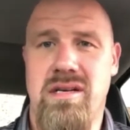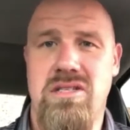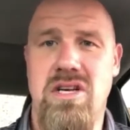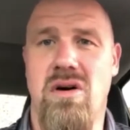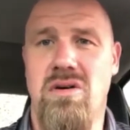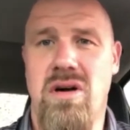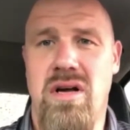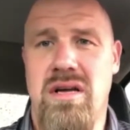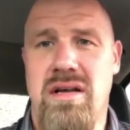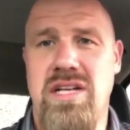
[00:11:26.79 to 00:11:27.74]
So
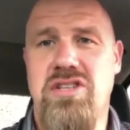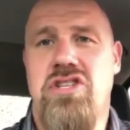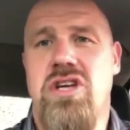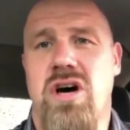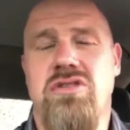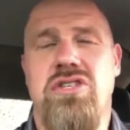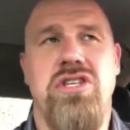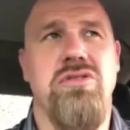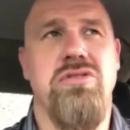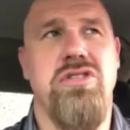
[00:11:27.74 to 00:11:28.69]
it shows
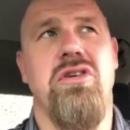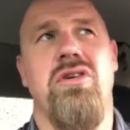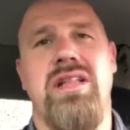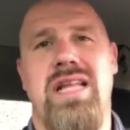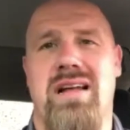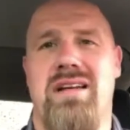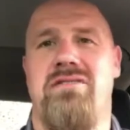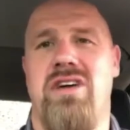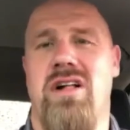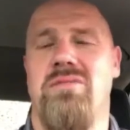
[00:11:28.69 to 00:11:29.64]
you during that
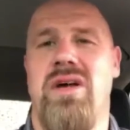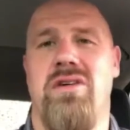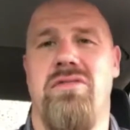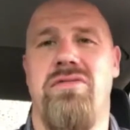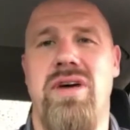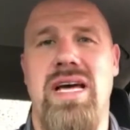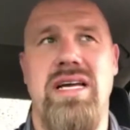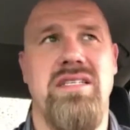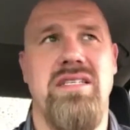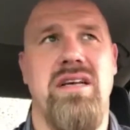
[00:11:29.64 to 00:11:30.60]
developmental
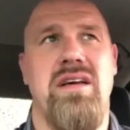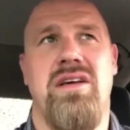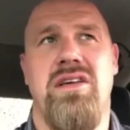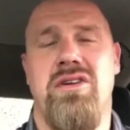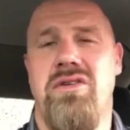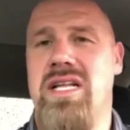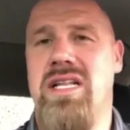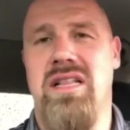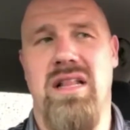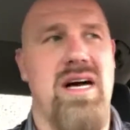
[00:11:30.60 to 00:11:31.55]
phase, you
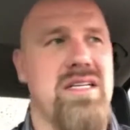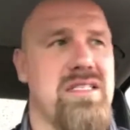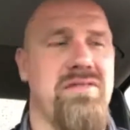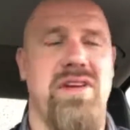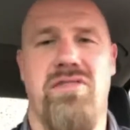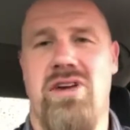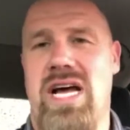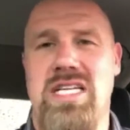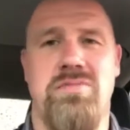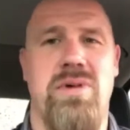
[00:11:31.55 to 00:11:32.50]
need lots of different
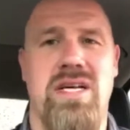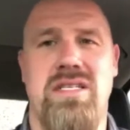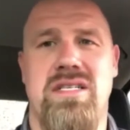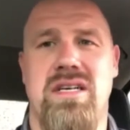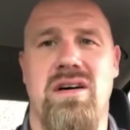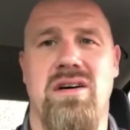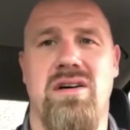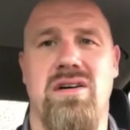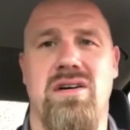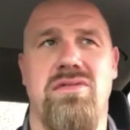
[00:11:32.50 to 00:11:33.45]
aspects
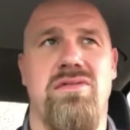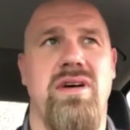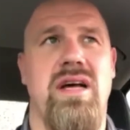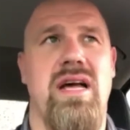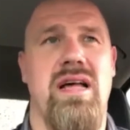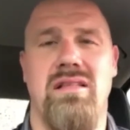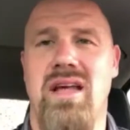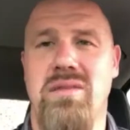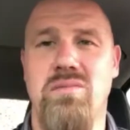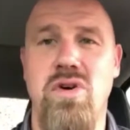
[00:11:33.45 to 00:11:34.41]
of
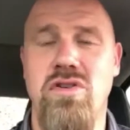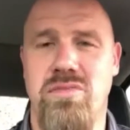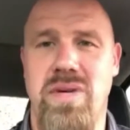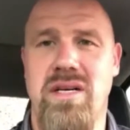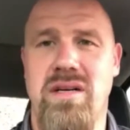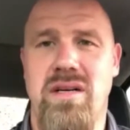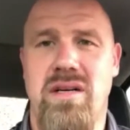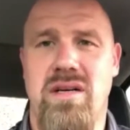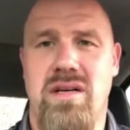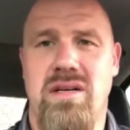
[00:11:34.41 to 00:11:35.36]
athletic movement
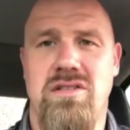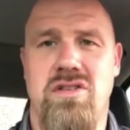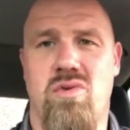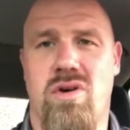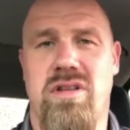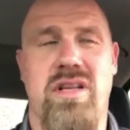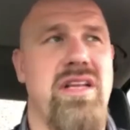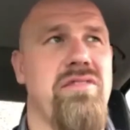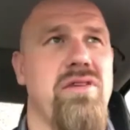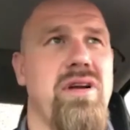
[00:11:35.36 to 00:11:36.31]
to work the
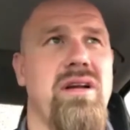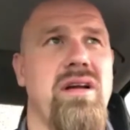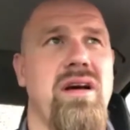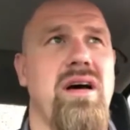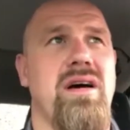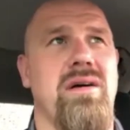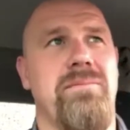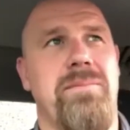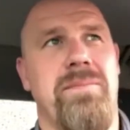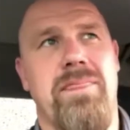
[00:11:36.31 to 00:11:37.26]
different uh,
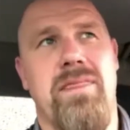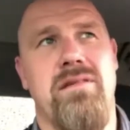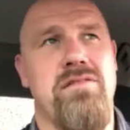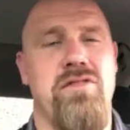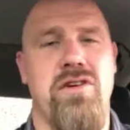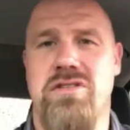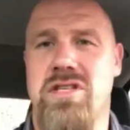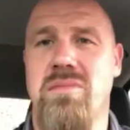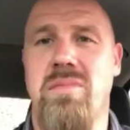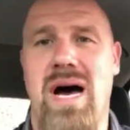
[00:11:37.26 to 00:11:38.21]
spheres
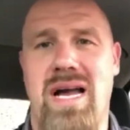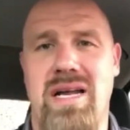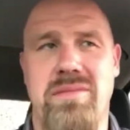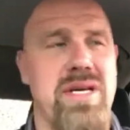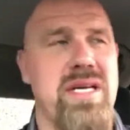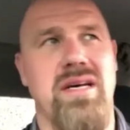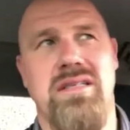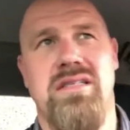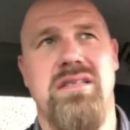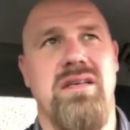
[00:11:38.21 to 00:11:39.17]
of the body
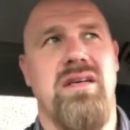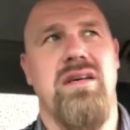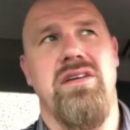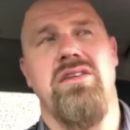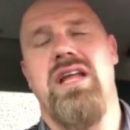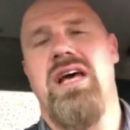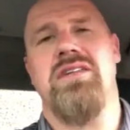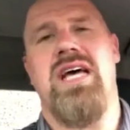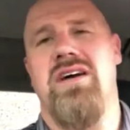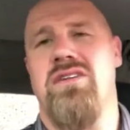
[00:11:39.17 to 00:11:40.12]
because you nail
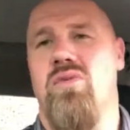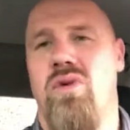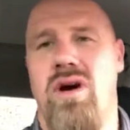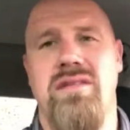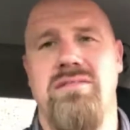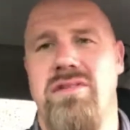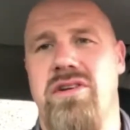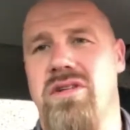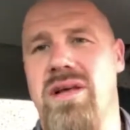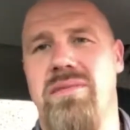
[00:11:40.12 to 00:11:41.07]
down to one,
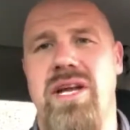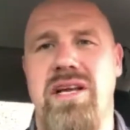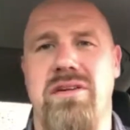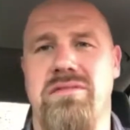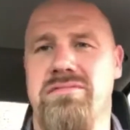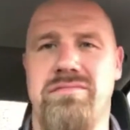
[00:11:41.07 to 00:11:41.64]
you're limiting your